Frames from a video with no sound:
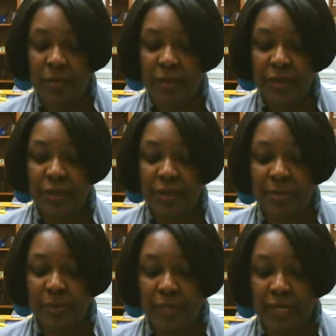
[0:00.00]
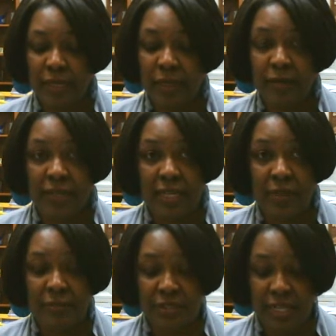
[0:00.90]
Peer explaining of key
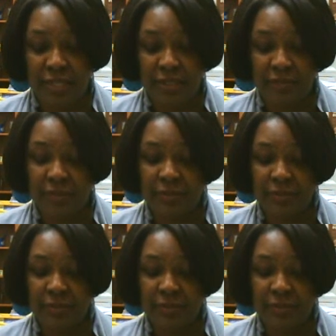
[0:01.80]
objectives,